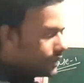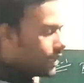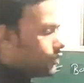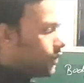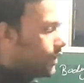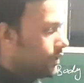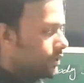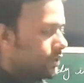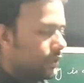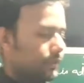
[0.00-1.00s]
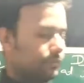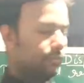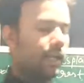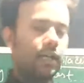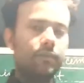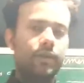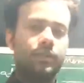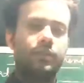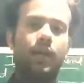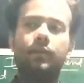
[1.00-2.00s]
is at rest. That
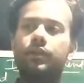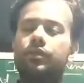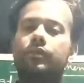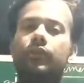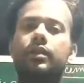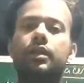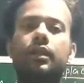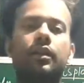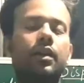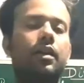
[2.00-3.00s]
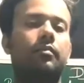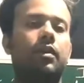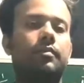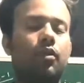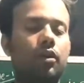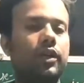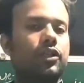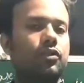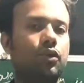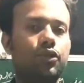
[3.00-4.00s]
means time is increasing, but body
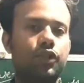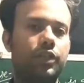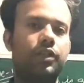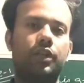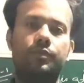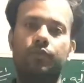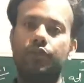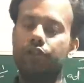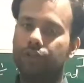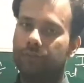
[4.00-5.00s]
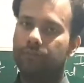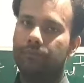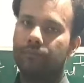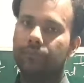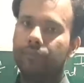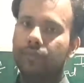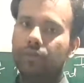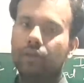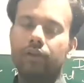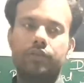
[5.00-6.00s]
is not changing its position.
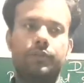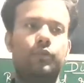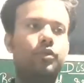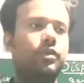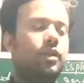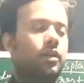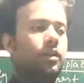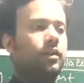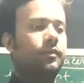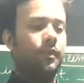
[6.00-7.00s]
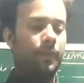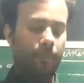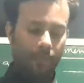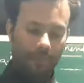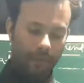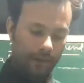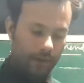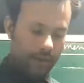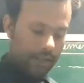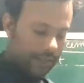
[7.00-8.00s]
Suppose,
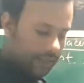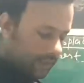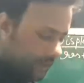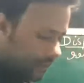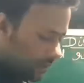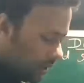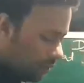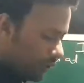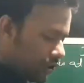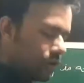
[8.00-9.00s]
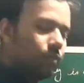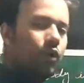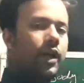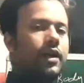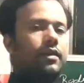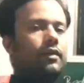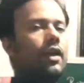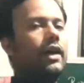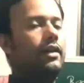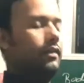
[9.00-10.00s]
let's say this is the origin point,
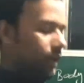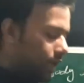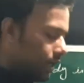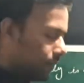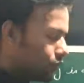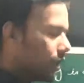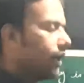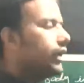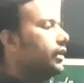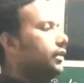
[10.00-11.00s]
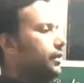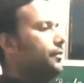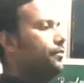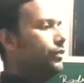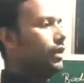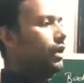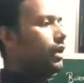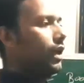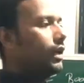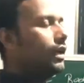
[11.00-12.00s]
right? And I'm standing here,
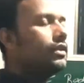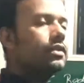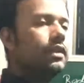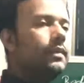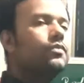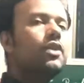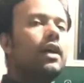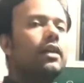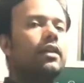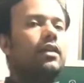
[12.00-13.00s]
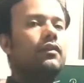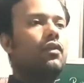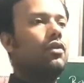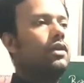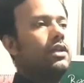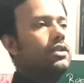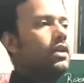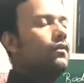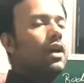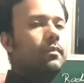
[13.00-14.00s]
and I'll keep standing here for, let's
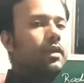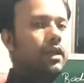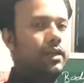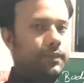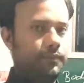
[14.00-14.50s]
say, 1 minute.